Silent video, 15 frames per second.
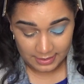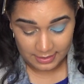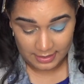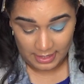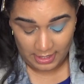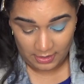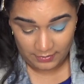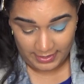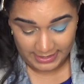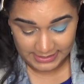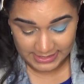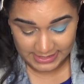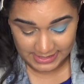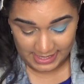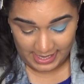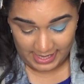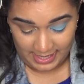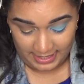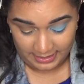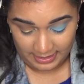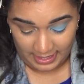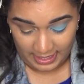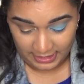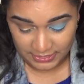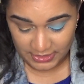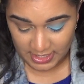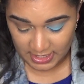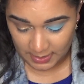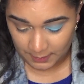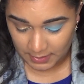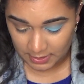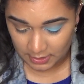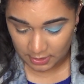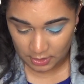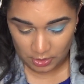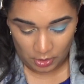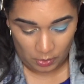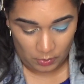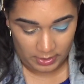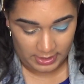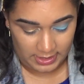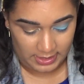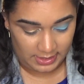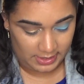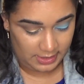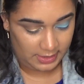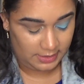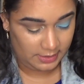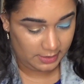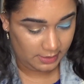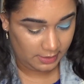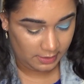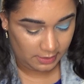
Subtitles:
Now that's that. I think I'm going to go in